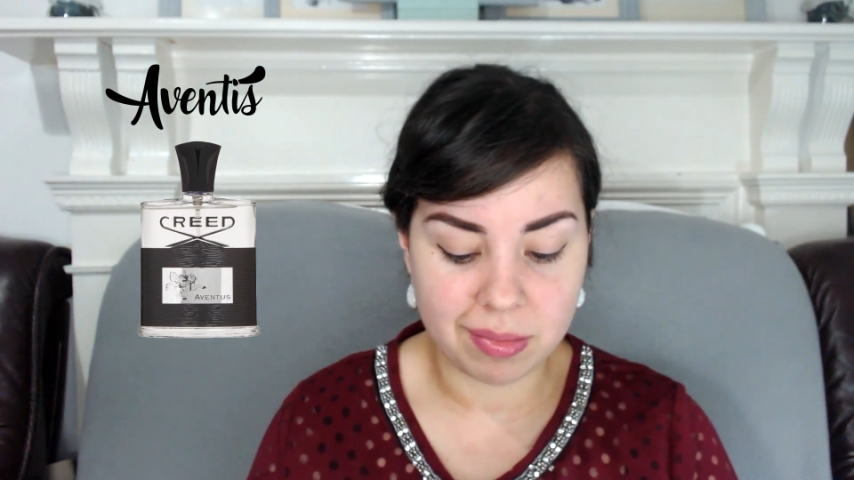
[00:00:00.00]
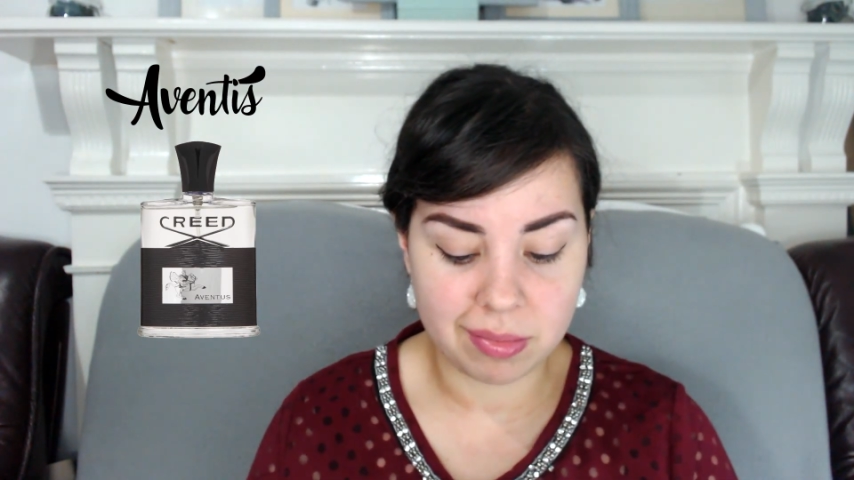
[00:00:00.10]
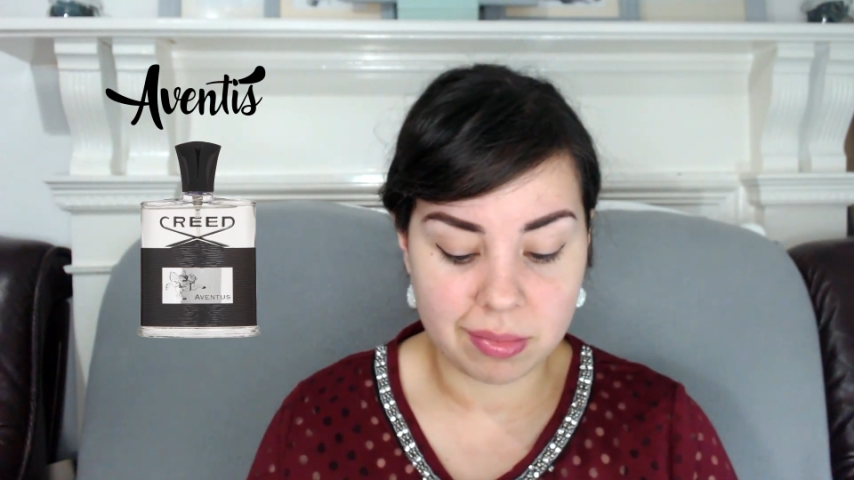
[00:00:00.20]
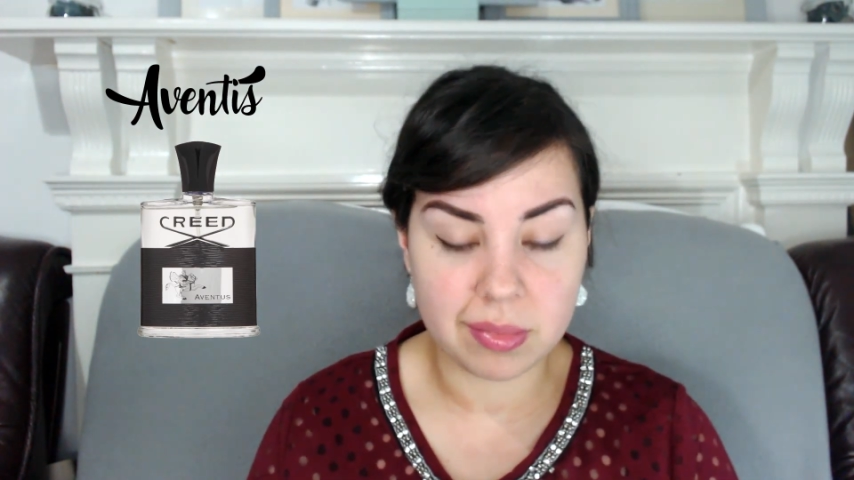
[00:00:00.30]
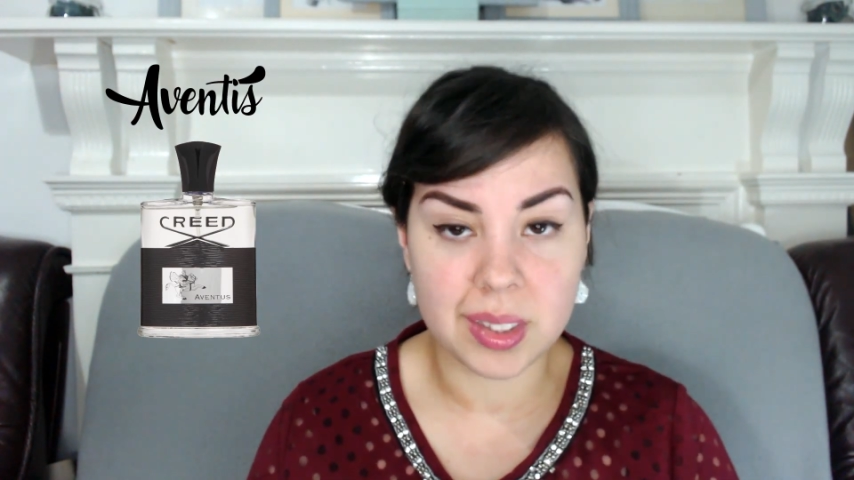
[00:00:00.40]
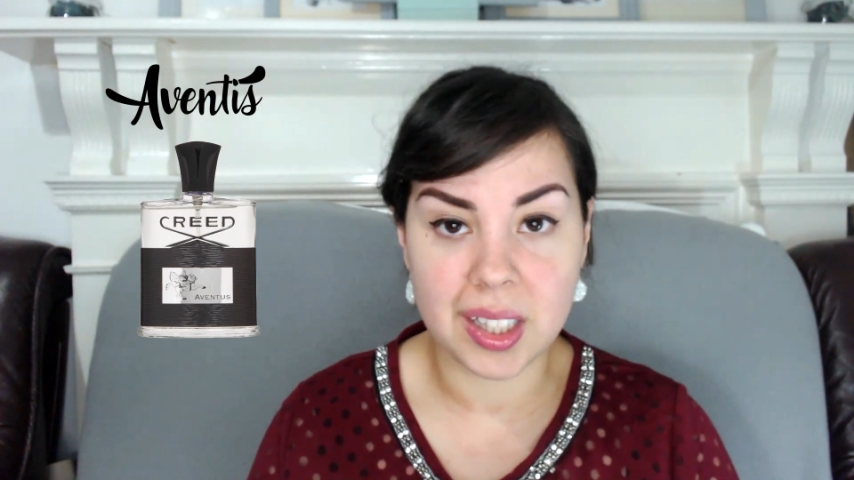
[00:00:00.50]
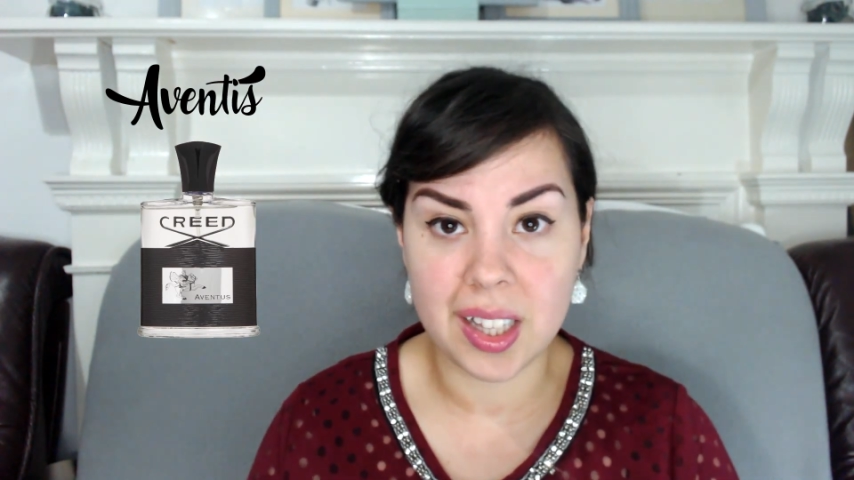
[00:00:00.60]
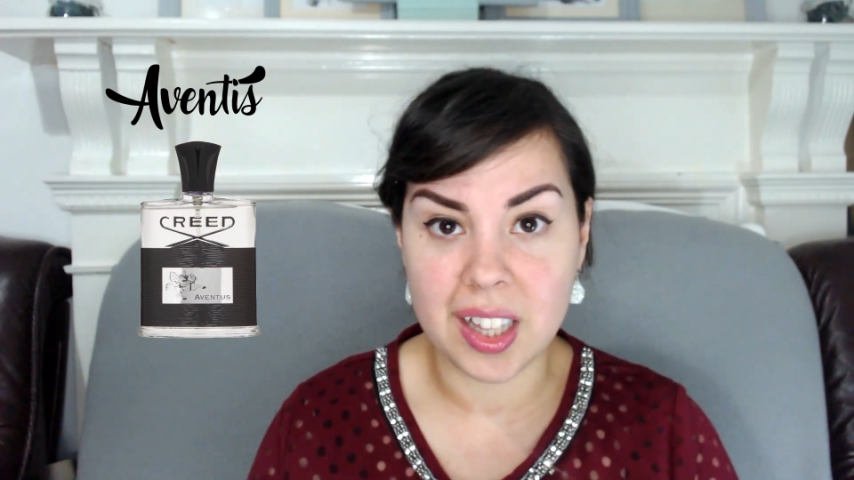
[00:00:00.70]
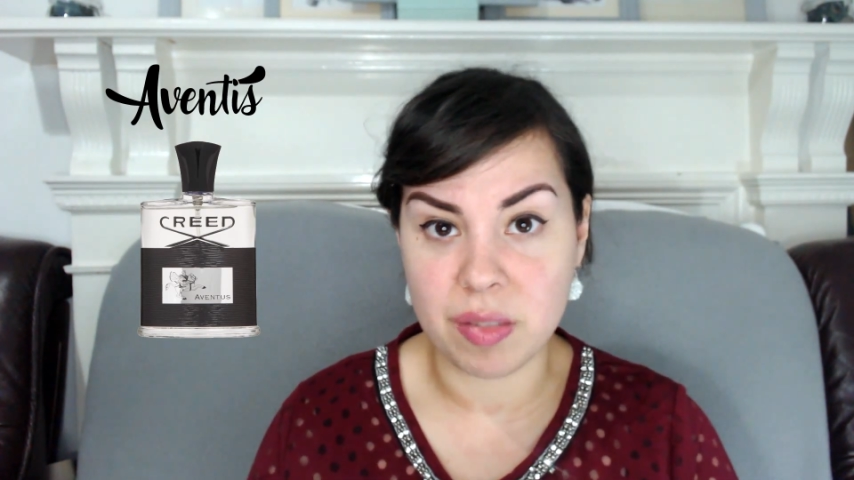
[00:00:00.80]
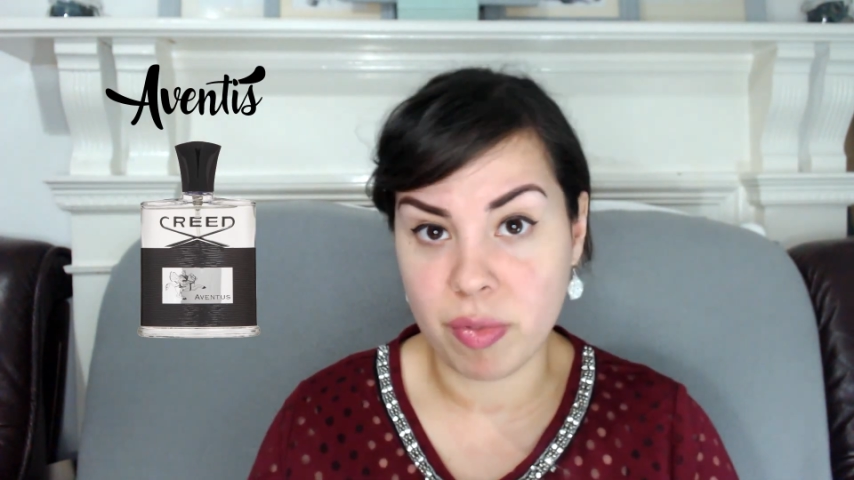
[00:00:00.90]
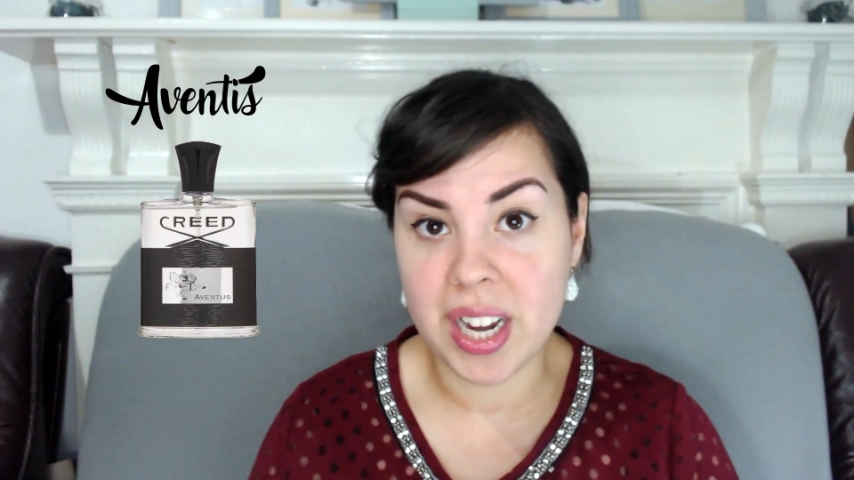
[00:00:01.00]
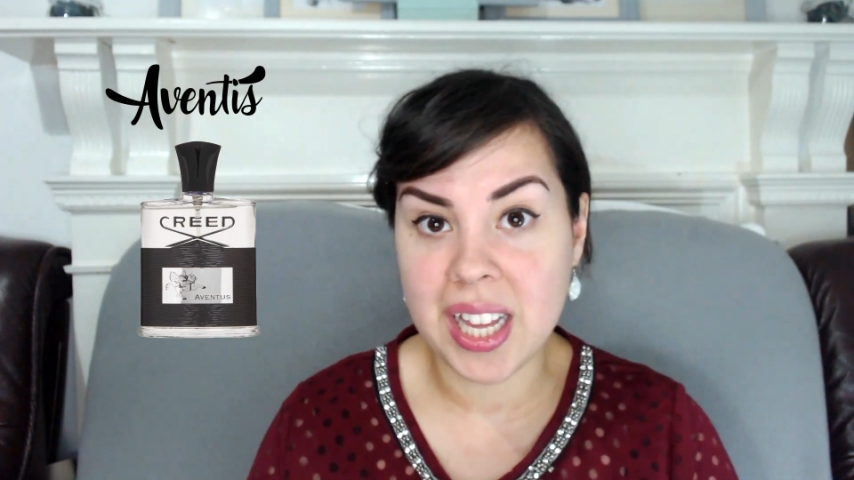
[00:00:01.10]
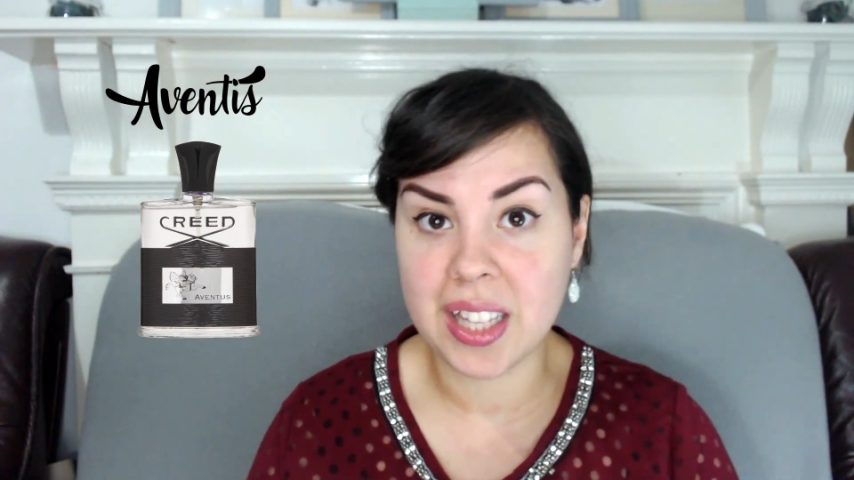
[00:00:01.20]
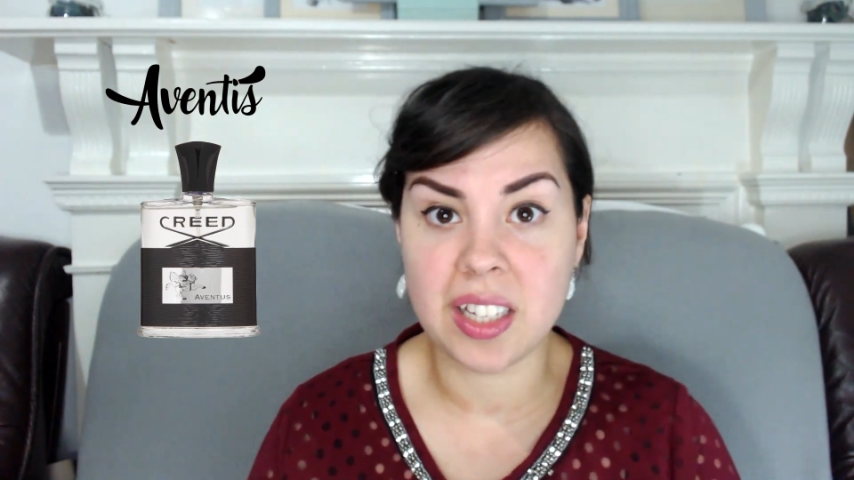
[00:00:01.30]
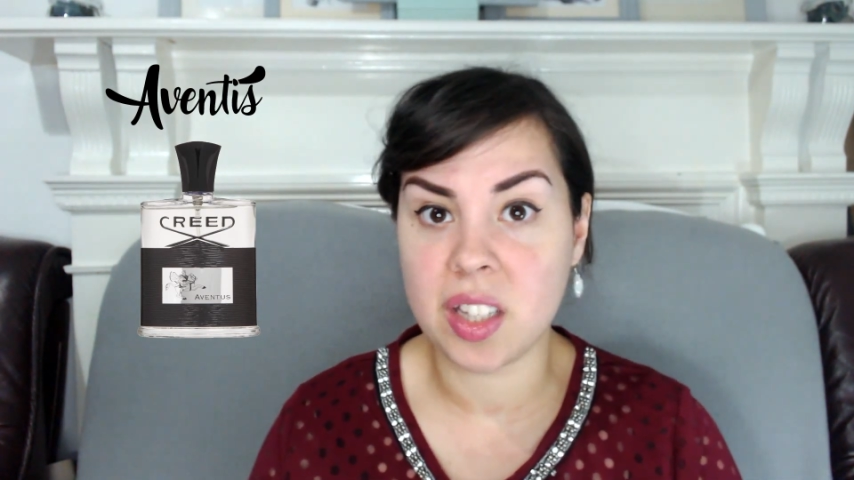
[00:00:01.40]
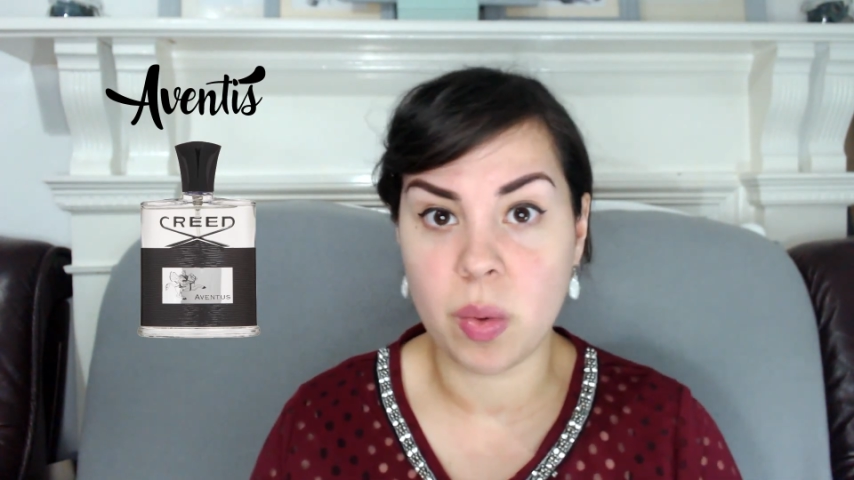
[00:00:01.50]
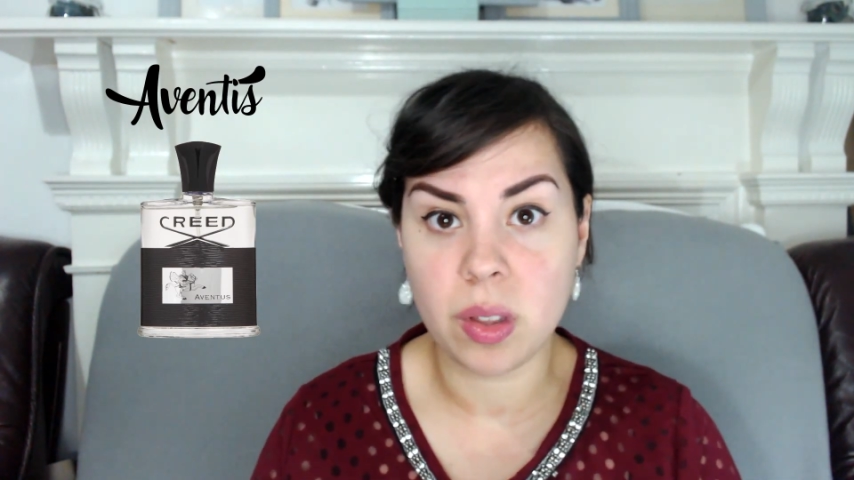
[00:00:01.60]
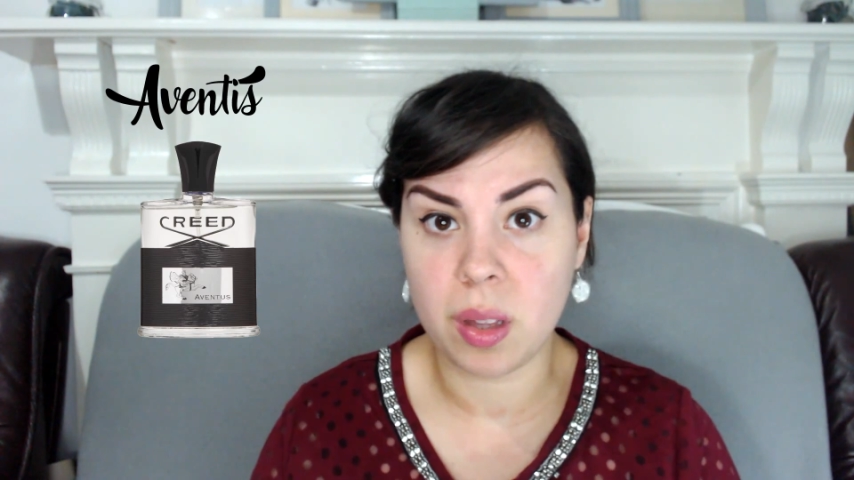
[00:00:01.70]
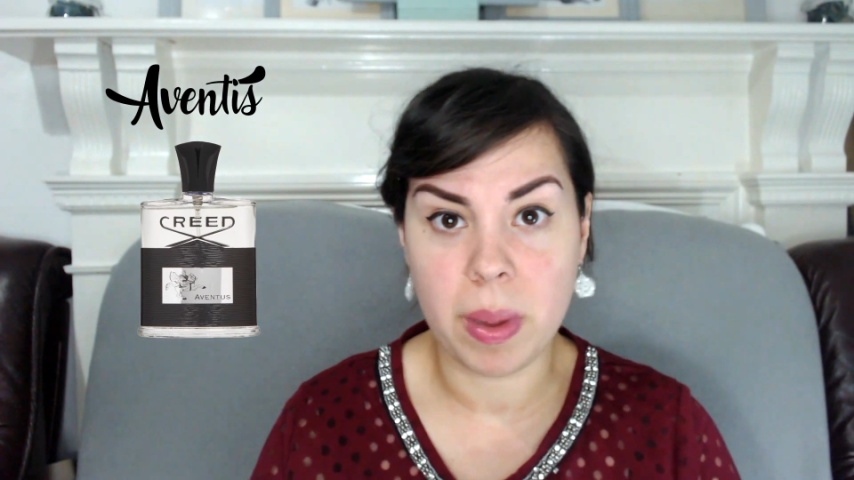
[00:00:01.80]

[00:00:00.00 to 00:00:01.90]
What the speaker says: this is the one